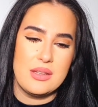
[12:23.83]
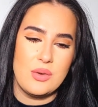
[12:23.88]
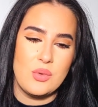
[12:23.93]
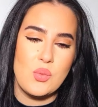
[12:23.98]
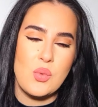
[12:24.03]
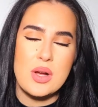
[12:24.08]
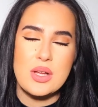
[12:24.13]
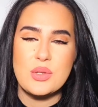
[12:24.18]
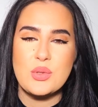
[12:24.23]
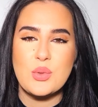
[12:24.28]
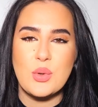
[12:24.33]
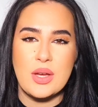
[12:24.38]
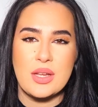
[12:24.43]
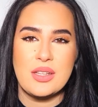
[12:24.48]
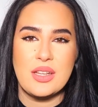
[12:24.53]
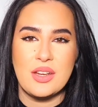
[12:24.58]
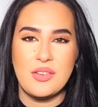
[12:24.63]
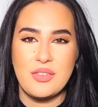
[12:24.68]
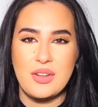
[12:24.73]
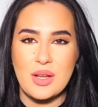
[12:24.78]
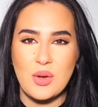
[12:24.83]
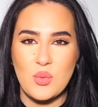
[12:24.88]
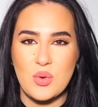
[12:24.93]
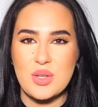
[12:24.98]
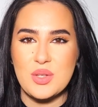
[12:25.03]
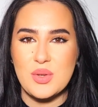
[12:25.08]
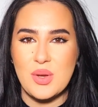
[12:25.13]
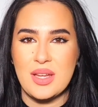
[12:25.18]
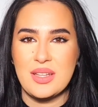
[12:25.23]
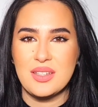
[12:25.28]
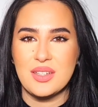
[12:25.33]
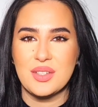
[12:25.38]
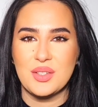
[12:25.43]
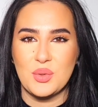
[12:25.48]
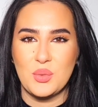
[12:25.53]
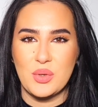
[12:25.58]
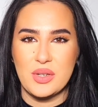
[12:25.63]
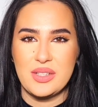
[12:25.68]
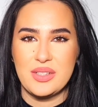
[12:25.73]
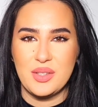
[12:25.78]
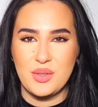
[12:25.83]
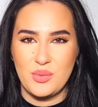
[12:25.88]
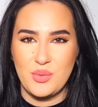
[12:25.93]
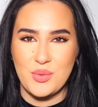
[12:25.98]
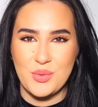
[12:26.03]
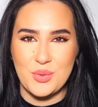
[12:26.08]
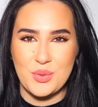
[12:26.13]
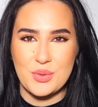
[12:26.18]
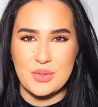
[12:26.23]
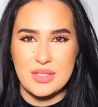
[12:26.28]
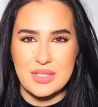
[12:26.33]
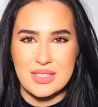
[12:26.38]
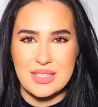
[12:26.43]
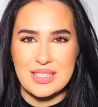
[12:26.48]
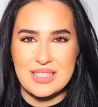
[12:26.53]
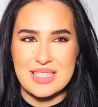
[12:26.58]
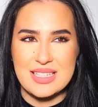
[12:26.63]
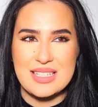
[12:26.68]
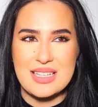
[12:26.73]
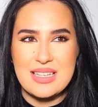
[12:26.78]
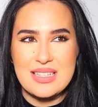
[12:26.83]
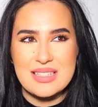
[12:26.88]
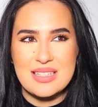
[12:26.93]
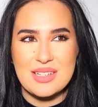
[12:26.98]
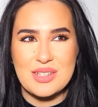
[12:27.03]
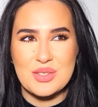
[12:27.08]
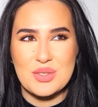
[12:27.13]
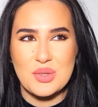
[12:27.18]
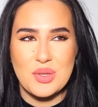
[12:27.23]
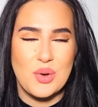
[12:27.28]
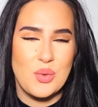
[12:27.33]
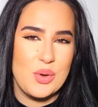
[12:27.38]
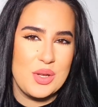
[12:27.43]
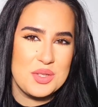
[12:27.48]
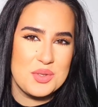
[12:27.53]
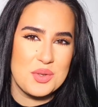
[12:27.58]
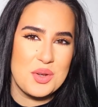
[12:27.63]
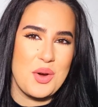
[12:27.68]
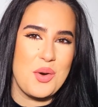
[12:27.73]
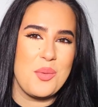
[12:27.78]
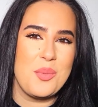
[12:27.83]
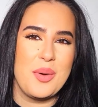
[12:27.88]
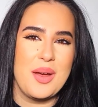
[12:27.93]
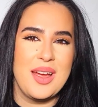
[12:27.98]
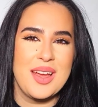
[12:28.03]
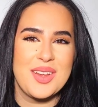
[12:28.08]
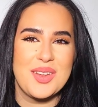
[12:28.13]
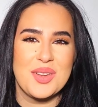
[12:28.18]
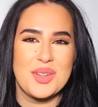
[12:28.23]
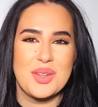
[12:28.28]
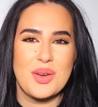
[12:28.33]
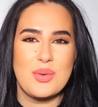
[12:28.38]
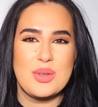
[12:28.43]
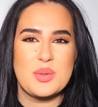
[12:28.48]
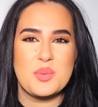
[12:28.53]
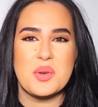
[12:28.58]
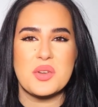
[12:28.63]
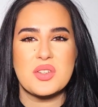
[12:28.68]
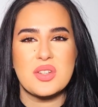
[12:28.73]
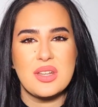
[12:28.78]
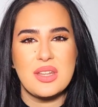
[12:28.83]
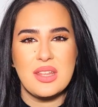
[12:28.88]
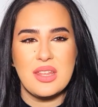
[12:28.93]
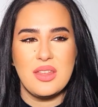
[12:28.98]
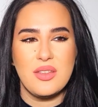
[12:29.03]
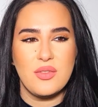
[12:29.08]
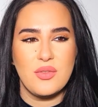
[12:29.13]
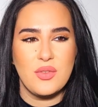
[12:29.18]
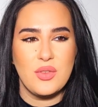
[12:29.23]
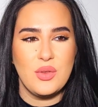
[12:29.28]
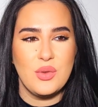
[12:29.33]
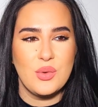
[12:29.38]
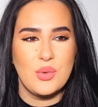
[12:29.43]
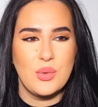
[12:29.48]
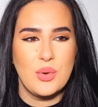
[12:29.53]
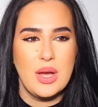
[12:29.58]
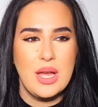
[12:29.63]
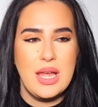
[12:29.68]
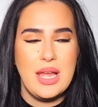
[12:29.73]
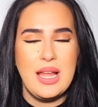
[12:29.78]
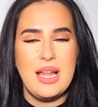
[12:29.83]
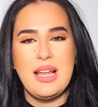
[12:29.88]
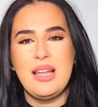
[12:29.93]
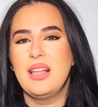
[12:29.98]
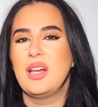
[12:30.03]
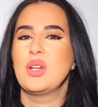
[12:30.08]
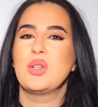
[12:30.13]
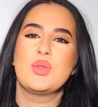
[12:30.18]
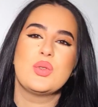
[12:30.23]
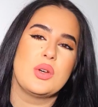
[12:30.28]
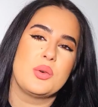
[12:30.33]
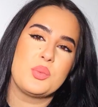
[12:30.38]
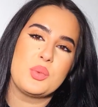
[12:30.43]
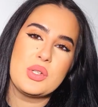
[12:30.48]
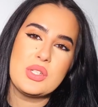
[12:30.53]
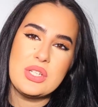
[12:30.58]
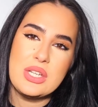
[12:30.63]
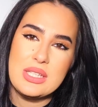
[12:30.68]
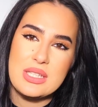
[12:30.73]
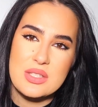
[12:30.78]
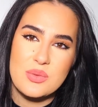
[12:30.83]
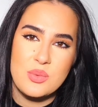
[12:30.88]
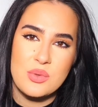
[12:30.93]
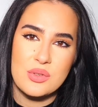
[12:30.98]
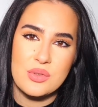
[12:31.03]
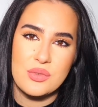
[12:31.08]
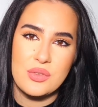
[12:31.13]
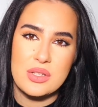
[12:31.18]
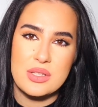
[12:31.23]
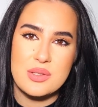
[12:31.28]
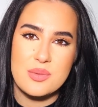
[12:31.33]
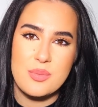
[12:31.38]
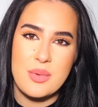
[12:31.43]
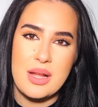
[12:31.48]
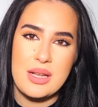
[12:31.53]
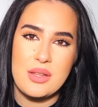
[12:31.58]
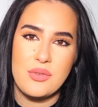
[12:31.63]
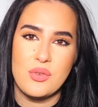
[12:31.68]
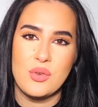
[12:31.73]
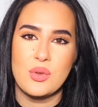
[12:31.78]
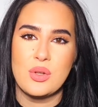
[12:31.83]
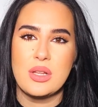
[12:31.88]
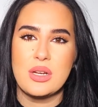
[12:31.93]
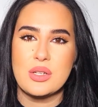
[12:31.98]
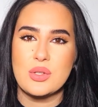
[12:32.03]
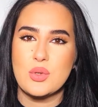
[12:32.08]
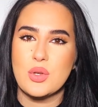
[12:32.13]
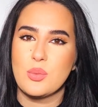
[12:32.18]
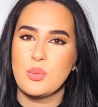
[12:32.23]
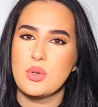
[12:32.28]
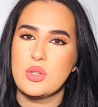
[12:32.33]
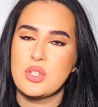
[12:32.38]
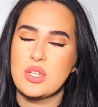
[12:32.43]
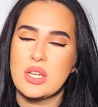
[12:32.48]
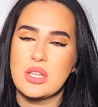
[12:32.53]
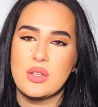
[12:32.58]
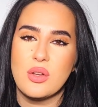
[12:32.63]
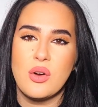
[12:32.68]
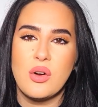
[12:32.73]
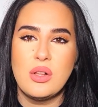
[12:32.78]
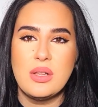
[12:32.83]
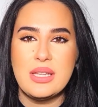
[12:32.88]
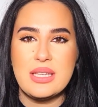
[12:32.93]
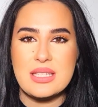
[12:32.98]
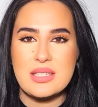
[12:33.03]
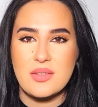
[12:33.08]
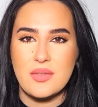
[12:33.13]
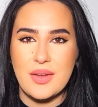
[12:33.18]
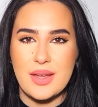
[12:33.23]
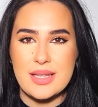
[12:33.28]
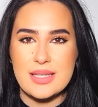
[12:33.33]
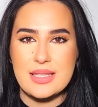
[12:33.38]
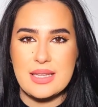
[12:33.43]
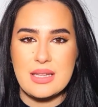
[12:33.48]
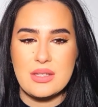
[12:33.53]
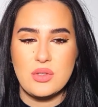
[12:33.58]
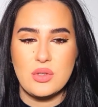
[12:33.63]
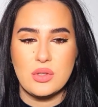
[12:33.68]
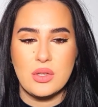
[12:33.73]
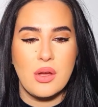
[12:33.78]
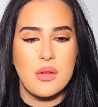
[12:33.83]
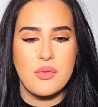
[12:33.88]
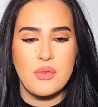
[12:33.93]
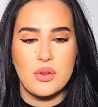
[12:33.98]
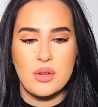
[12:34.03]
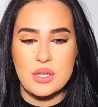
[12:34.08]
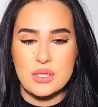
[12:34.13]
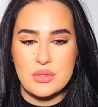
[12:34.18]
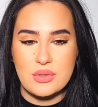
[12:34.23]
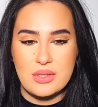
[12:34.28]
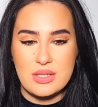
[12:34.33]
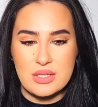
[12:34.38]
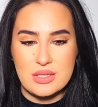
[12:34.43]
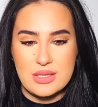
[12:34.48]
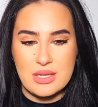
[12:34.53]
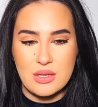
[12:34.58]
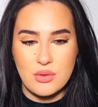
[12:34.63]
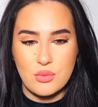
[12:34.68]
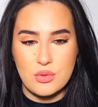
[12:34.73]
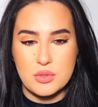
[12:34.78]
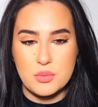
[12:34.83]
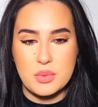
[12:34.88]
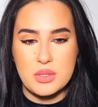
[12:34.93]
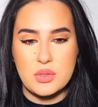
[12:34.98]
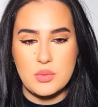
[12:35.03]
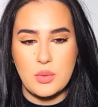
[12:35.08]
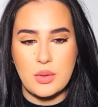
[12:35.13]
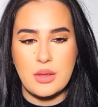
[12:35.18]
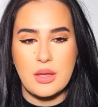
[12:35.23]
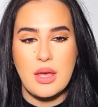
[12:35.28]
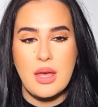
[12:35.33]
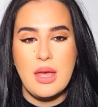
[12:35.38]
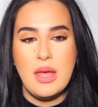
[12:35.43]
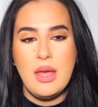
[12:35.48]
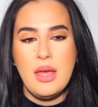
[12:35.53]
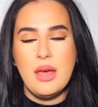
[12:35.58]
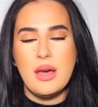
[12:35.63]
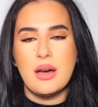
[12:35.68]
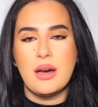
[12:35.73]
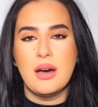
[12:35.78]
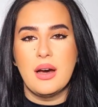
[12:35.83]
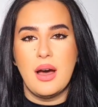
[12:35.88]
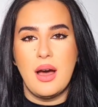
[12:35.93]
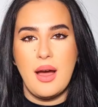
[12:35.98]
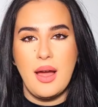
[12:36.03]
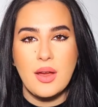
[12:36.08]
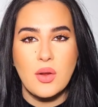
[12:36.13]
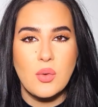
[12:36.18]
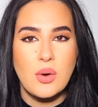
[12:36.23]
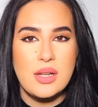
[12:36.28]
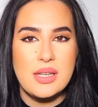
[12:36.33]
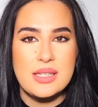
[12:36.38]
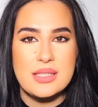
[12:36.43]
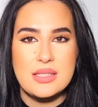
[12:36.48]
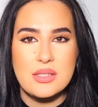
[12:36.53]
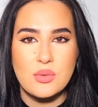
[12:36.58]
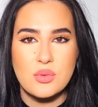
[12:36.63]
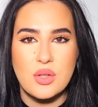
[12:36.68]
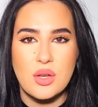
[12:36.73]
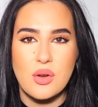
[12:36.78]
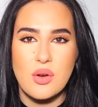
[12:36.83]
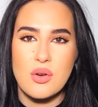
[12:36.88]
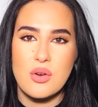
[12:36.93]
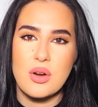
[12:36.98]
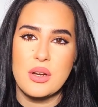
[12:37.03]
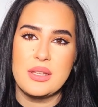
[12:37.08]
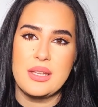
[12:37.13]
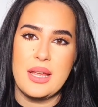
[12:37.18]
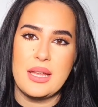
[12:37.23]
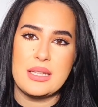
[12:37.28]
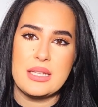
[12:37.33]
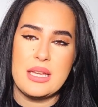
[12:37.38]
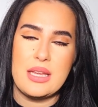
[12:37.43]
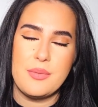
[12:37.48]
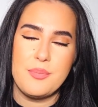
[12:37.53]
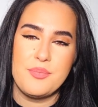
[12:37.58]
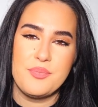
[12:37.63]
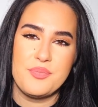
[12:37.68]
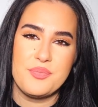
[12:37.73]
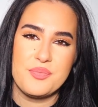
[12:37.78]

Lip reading: I feel like once you enter the world of oud, in a sense, there's no way to go back, you know, especially if you learn to appreciate this beautiful smell, if you learn to appreciate all its facets, you know, if you learn to distinguish between a high-quality oud accord and a